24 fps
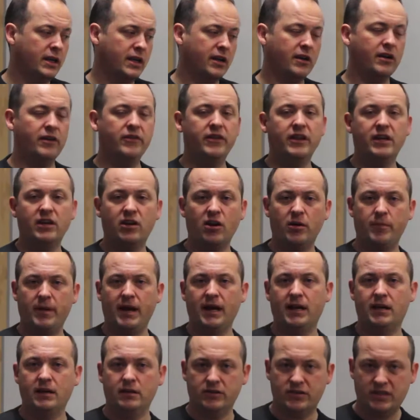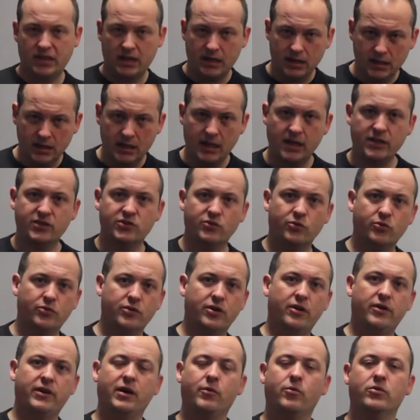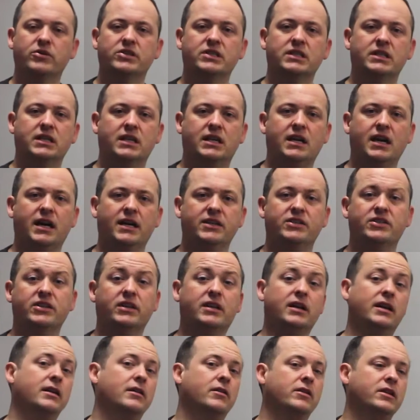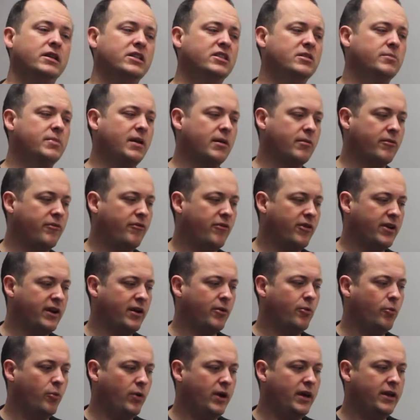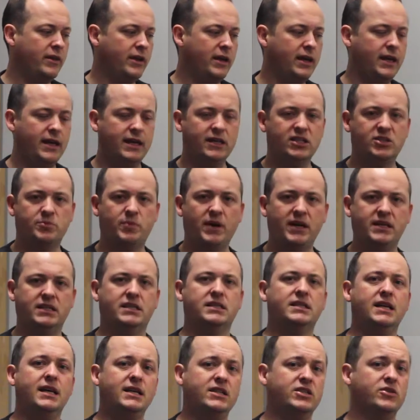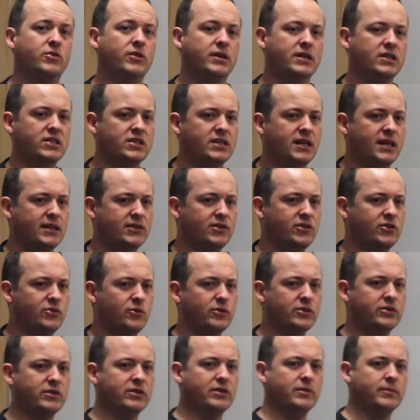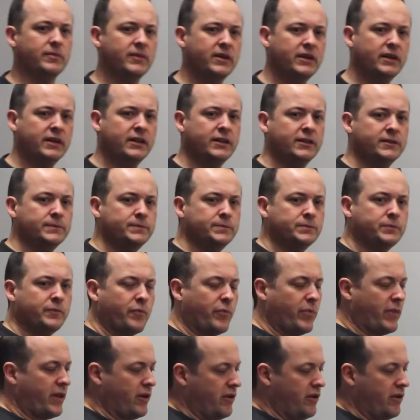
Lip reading: can I then go back and say yes or no, that wasn't the case, okay? I need to be able to find out where their headspace is at so I can start to talk to them. All